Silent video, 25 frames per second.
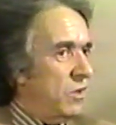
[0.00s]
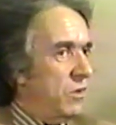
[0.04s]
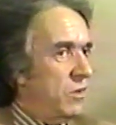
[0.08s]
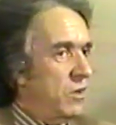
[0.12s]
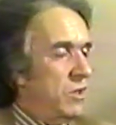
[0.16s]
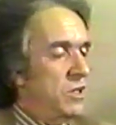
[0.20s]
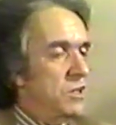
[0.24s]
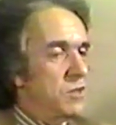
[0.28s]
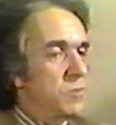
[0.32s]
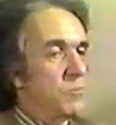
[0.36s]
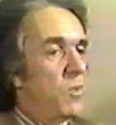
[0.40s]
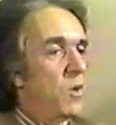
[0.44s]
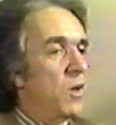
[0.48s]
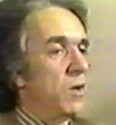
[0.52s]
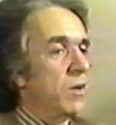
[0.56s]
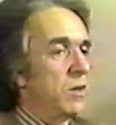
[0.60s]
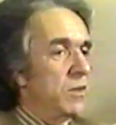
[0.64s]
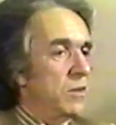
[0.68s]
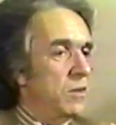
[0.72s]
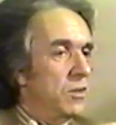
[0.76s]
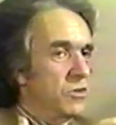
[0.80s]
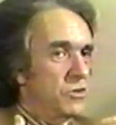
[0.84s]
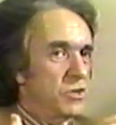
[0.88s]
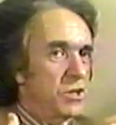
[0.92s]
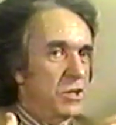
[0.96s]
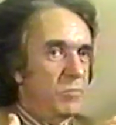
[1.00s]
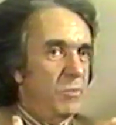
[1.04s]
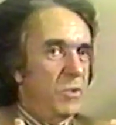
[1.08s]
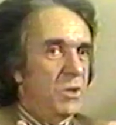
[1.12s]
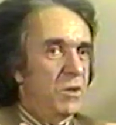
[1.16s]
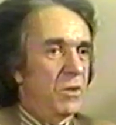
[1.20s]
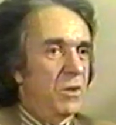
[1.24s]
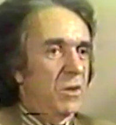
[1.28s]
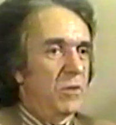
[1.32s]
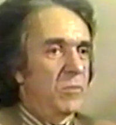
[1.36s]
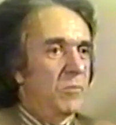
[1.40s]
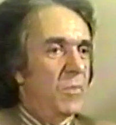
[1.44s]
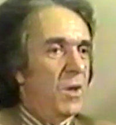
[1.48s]
on his part and legitimate
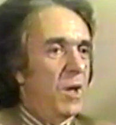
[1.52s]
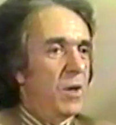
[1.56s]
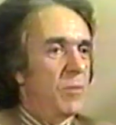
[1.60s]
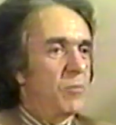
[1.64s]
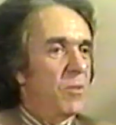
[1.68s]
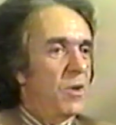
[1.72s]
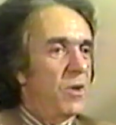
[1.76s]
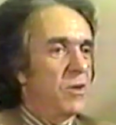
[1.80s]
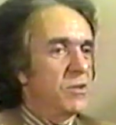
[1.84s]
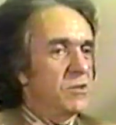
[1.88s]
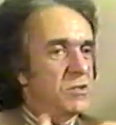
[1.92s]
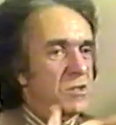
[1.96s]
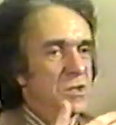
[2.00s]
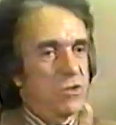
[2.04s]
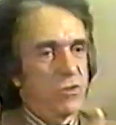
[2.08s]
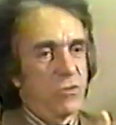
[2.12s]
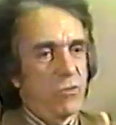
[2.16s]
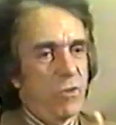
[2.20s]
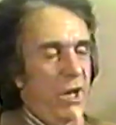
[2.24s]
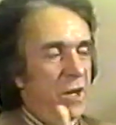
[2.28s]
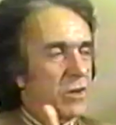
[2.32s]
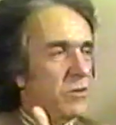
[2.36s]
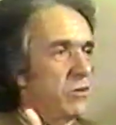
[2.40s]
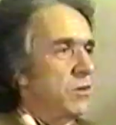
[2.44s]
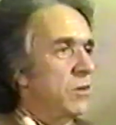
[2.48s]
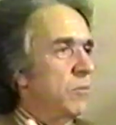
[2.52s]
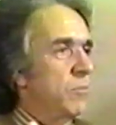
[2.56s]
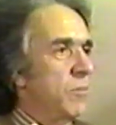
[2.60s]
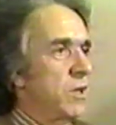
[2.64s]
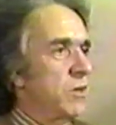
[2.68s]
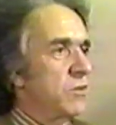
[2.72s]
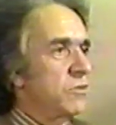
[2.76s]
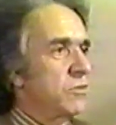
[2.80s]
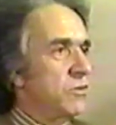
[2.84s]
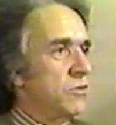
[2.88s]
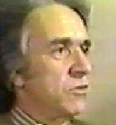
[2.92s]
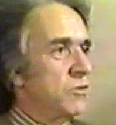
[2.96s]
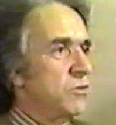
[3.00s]
on my part as the director to
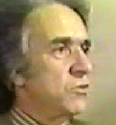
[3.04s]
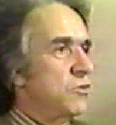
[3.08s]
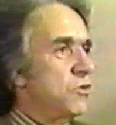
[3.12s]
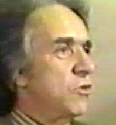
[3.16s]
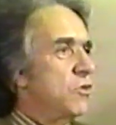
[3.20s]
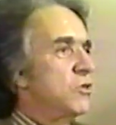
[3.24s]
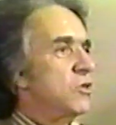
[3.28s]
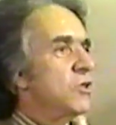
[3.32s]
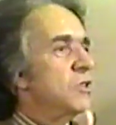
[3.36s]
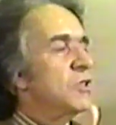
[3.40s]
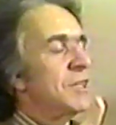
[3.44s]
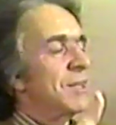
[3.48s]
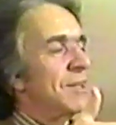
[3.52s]
make certain choices,